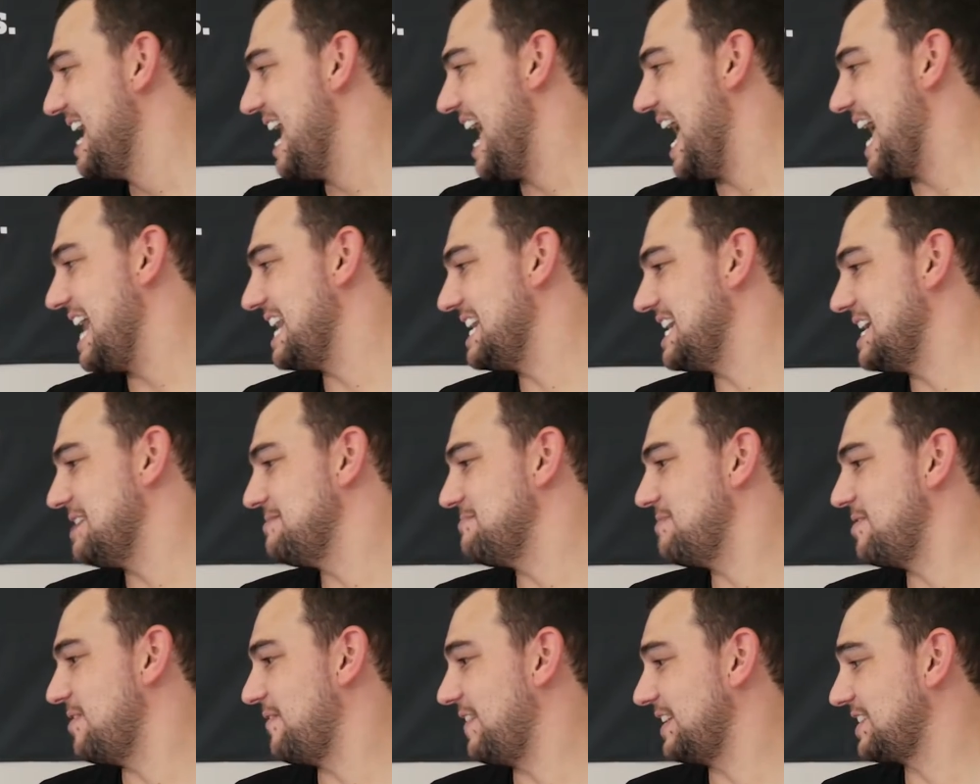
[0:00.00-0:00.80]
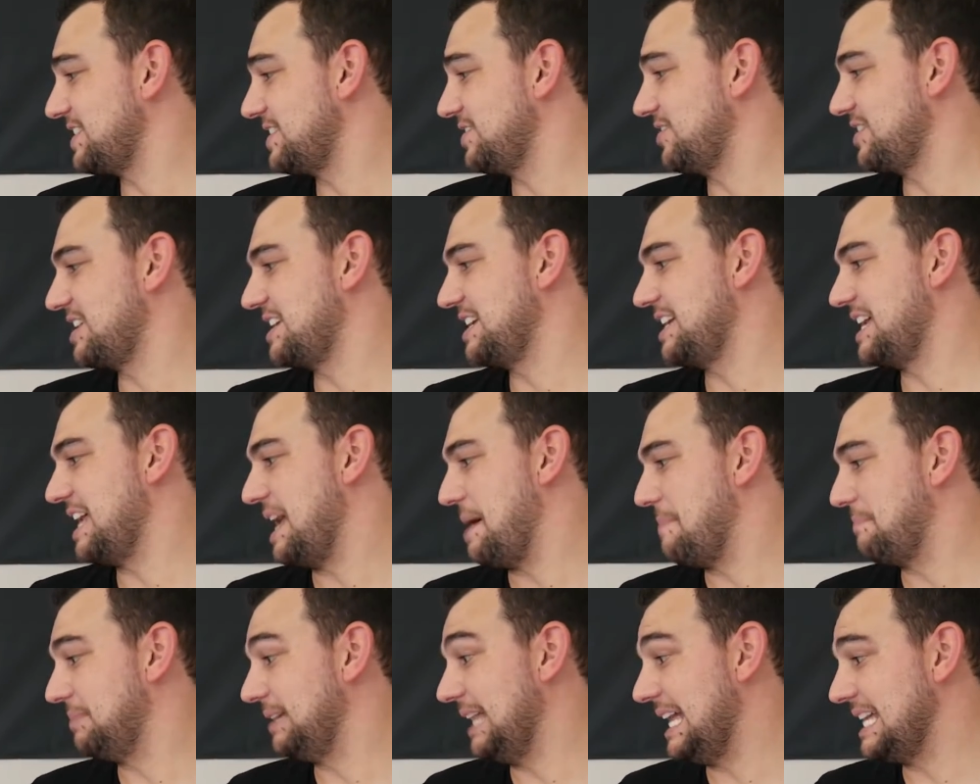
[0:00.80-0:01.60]
And I've actually got
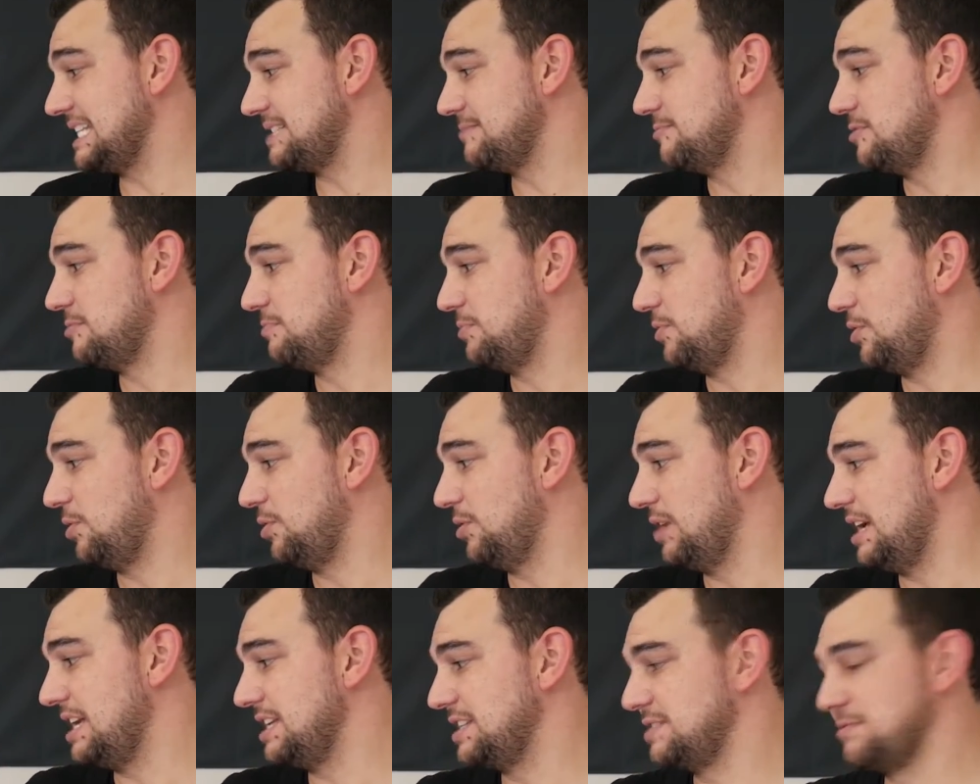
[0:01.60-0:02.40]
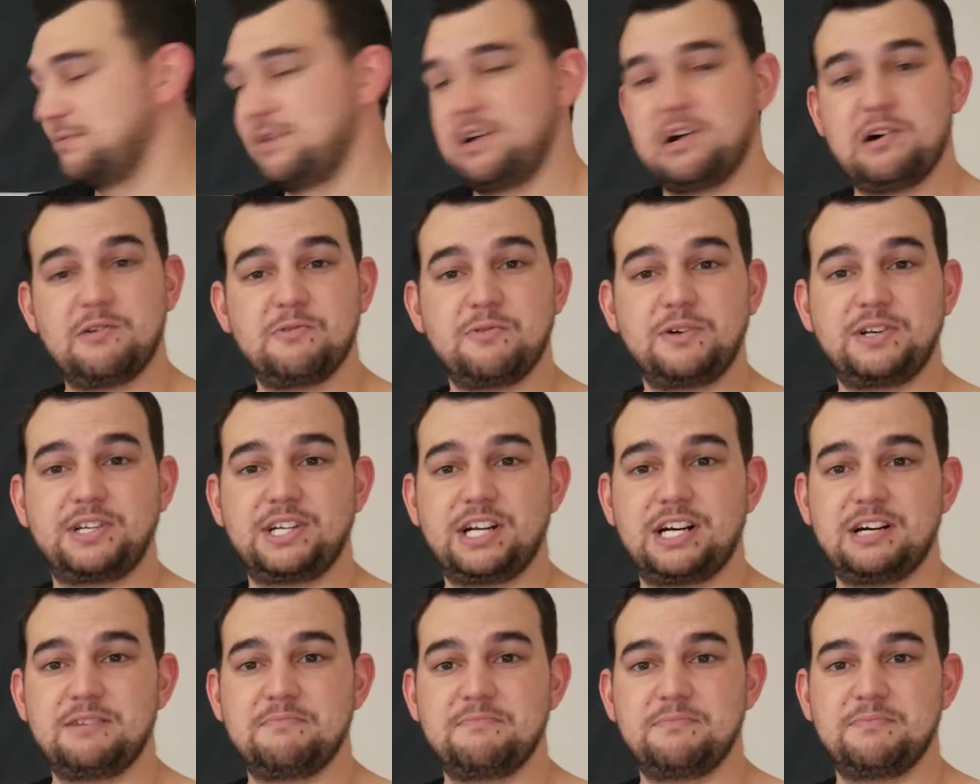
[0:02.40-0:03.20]
a plasma ball as well, which
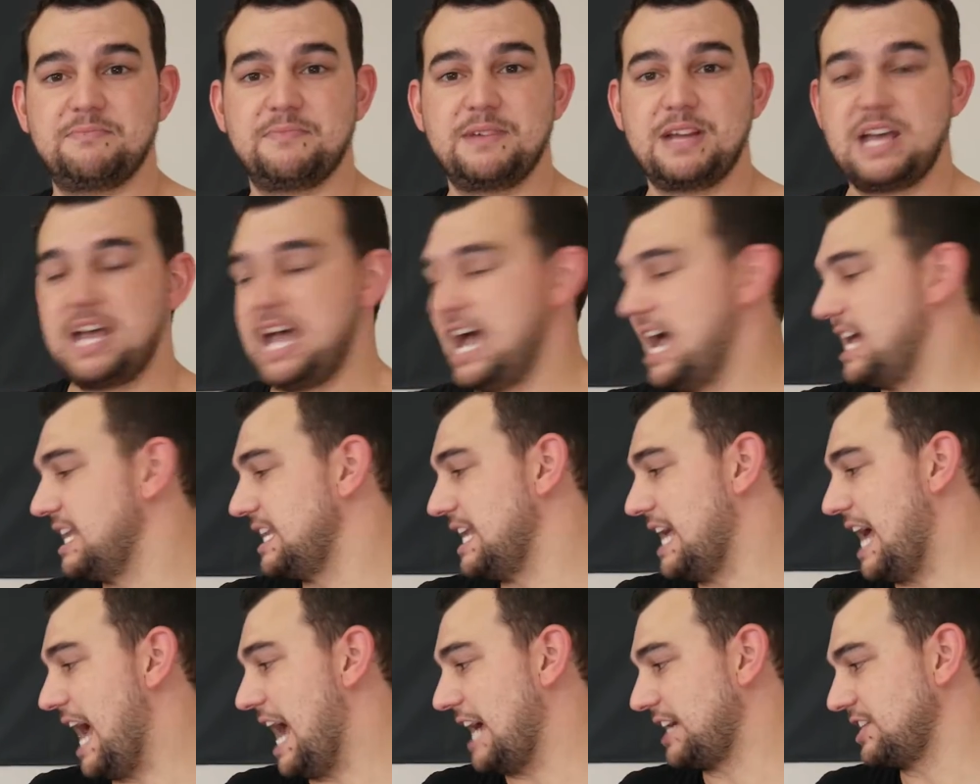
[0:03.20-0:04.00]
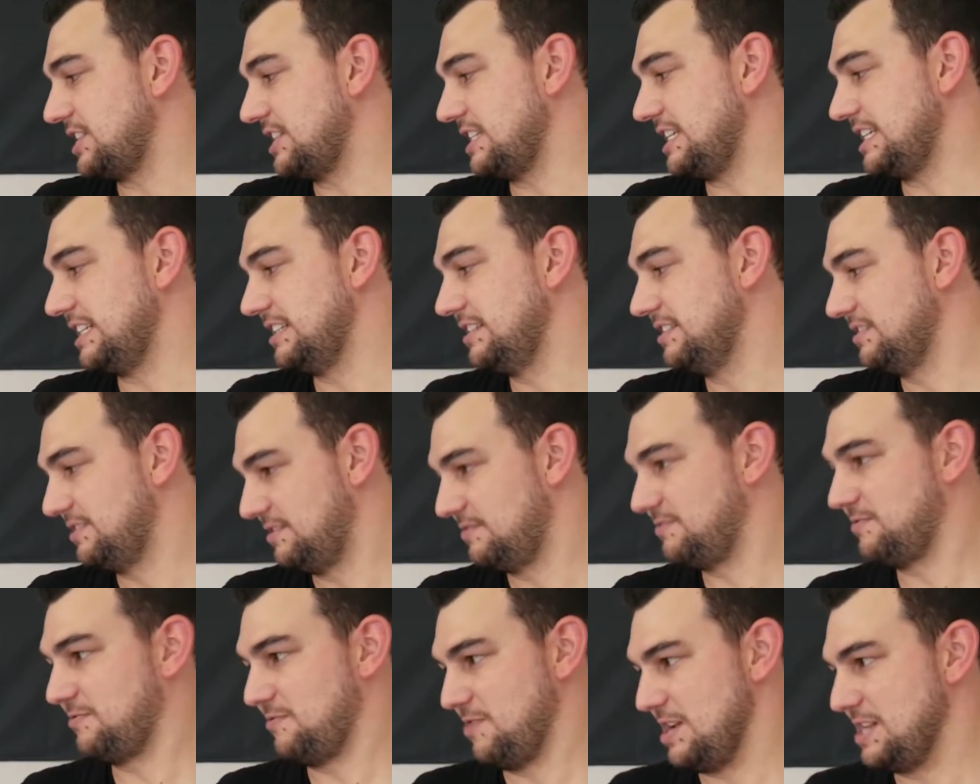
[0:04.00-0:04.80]
actually
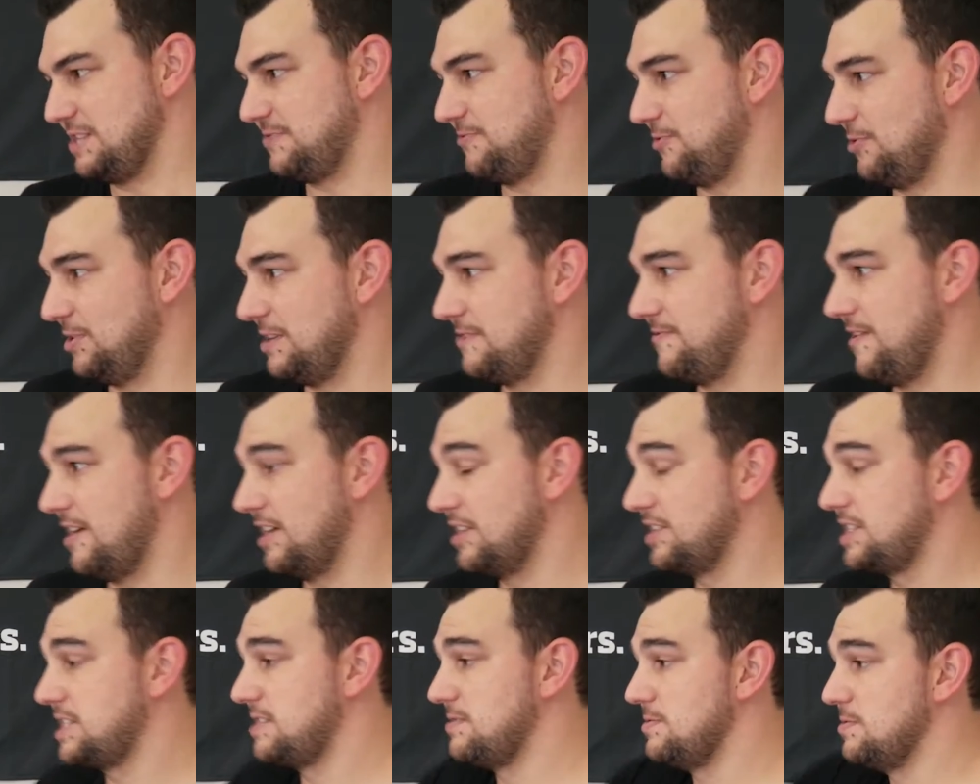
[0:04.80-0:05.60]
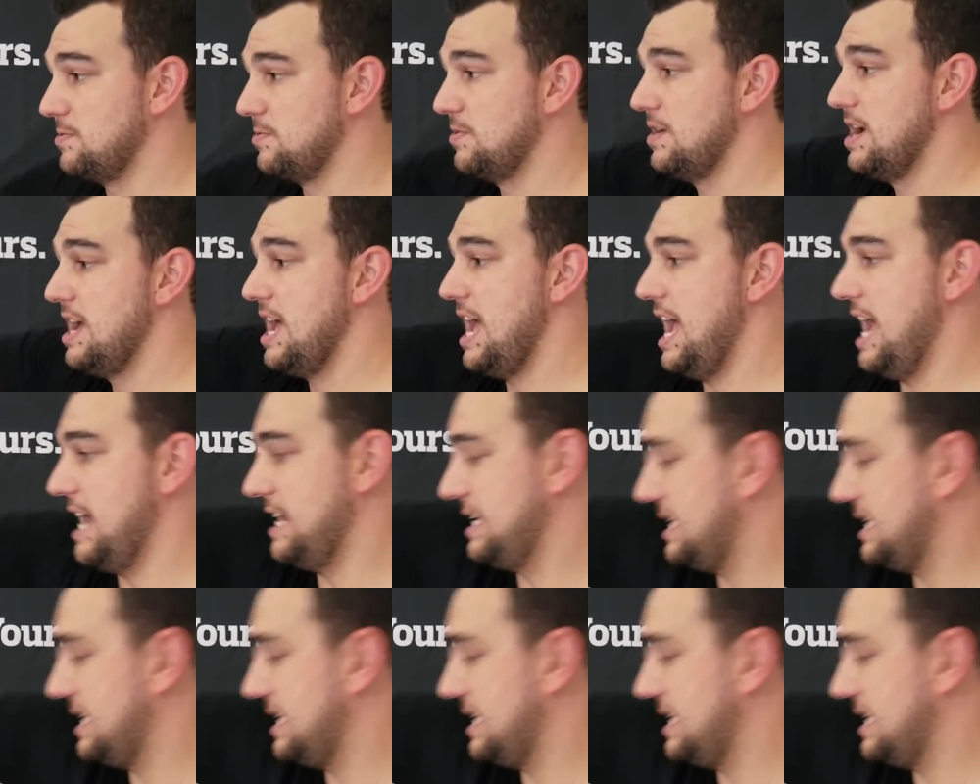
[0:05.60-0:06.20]
is fully functional, and